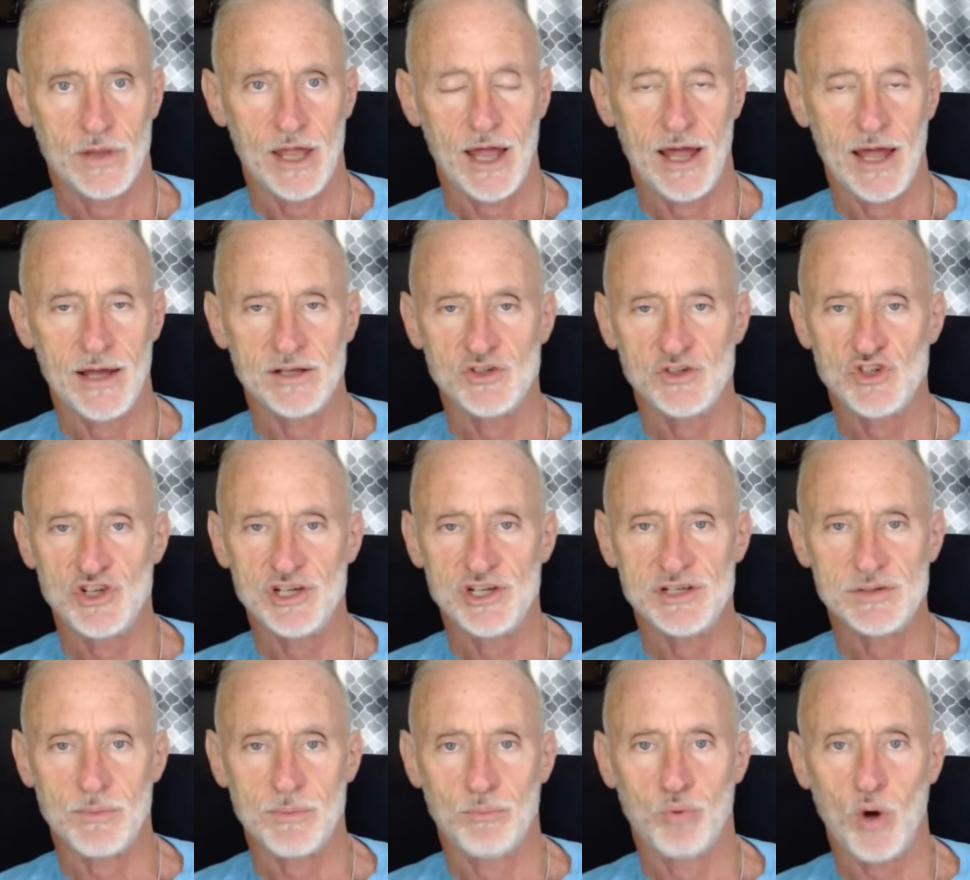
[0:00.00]
And
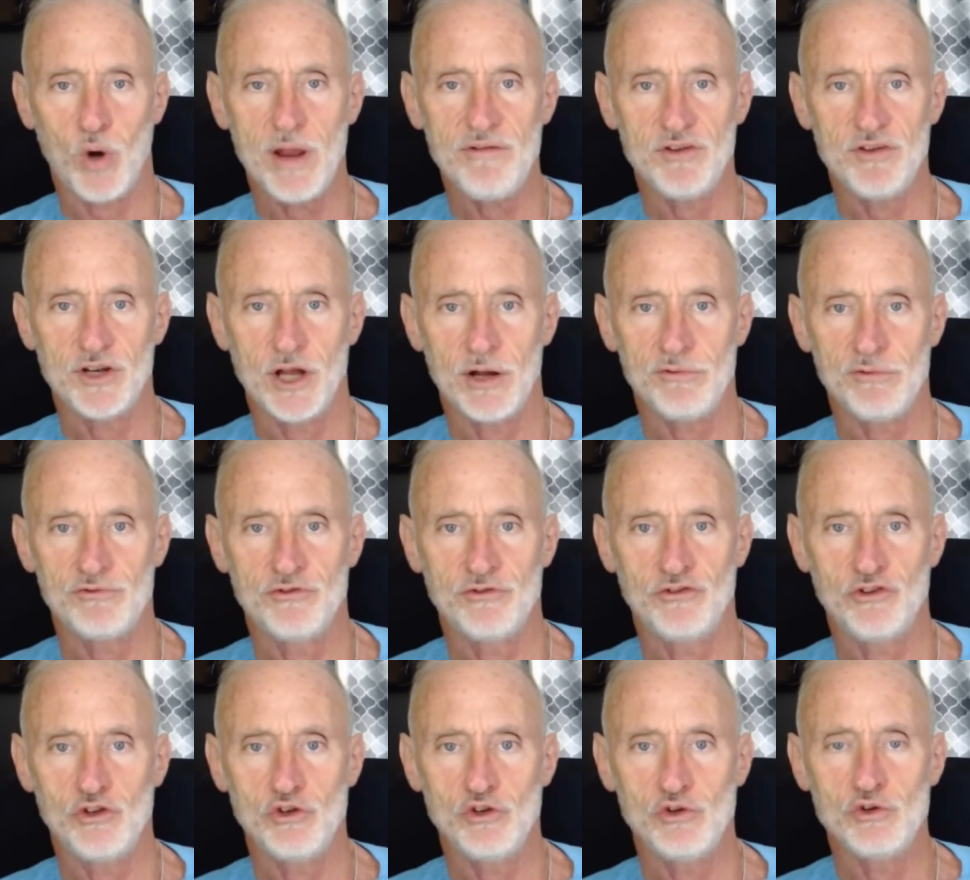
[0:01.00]
she's brave enough
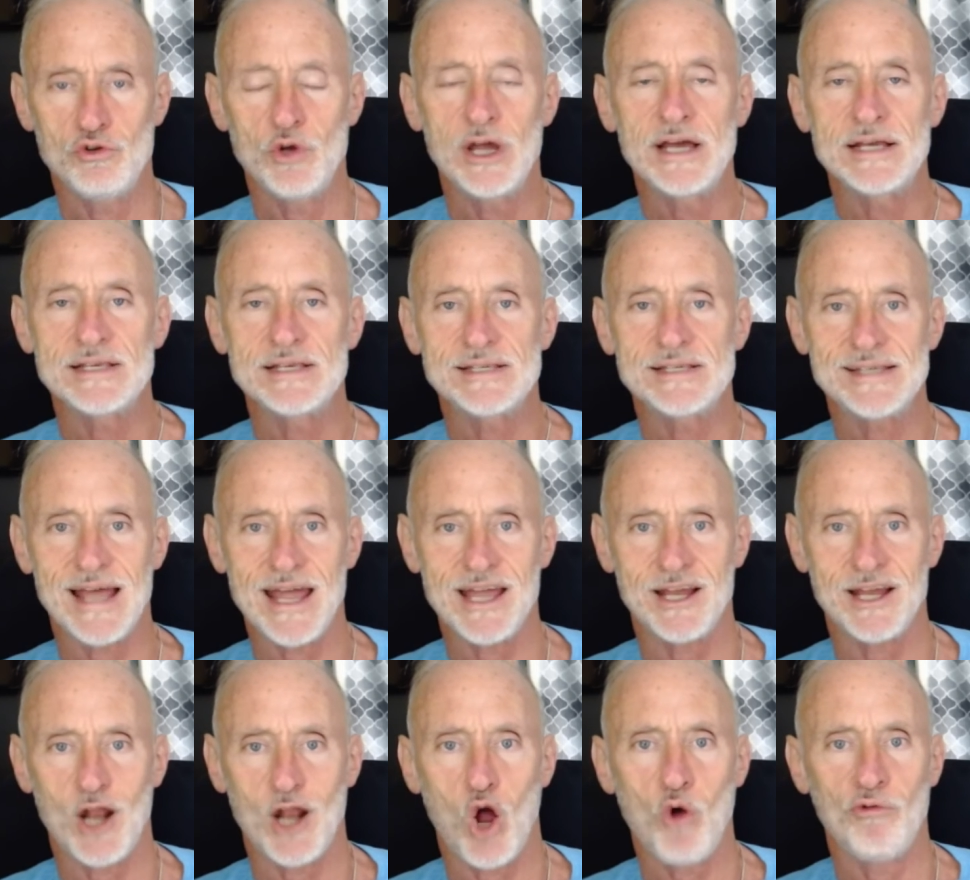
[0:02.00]
to say
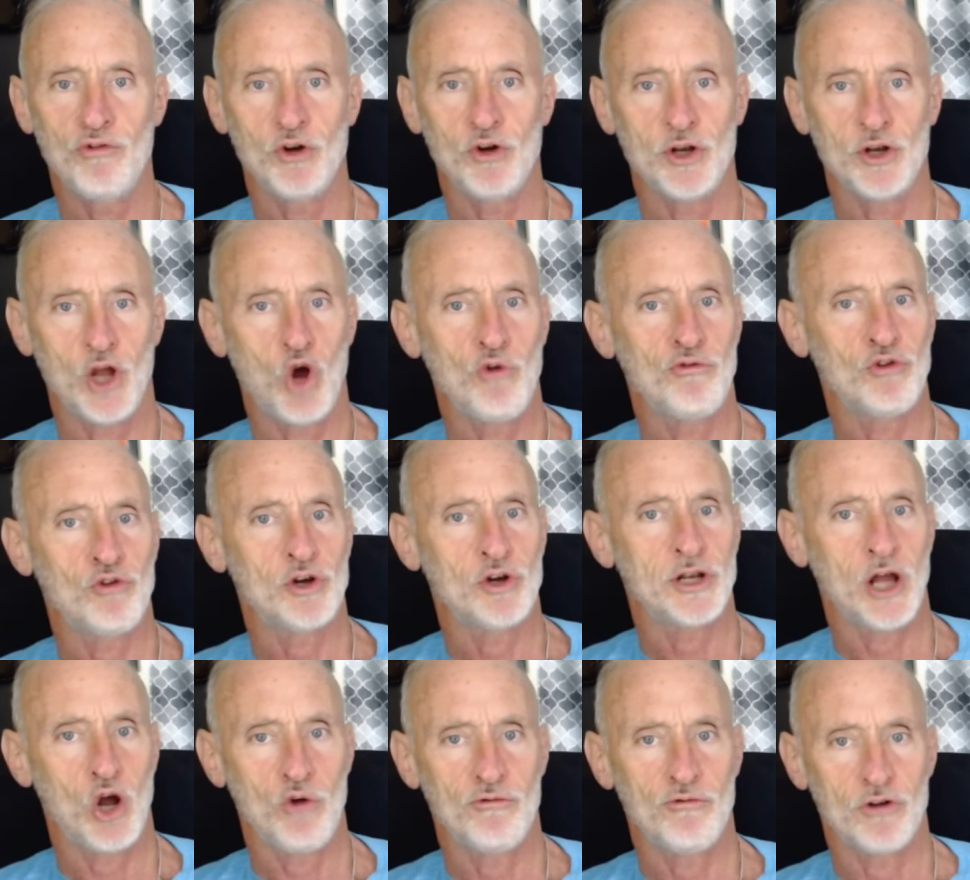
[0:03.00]
it over and over and
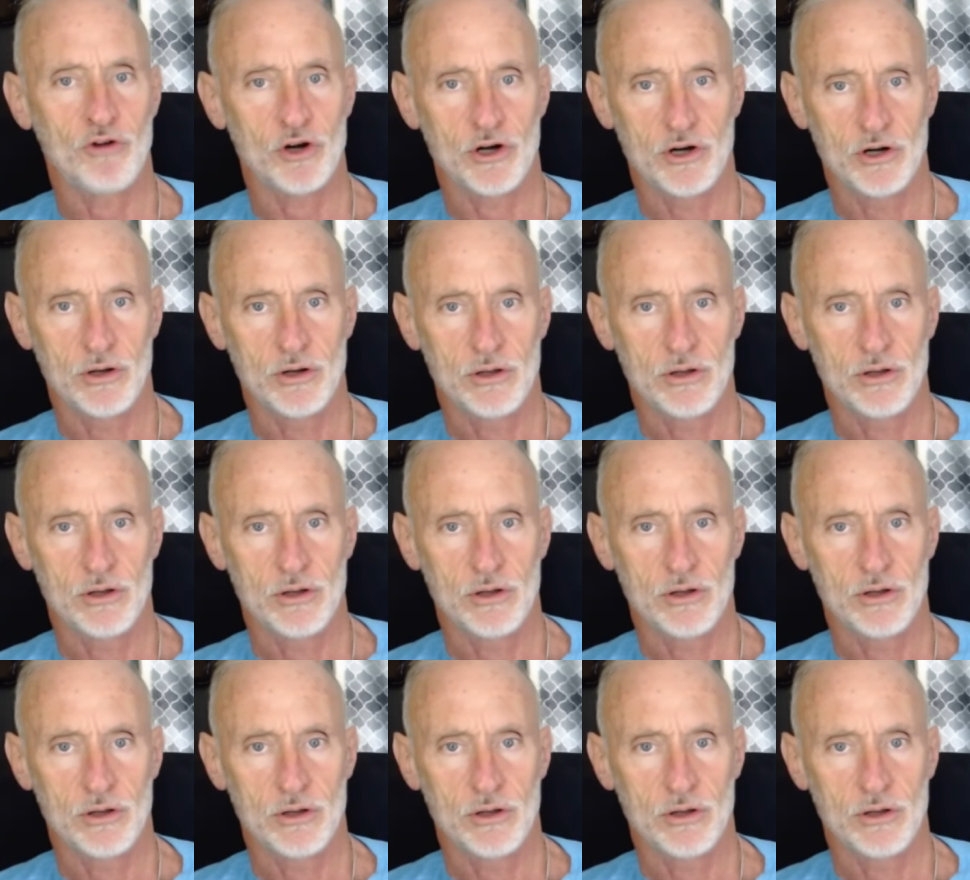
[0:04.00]
over.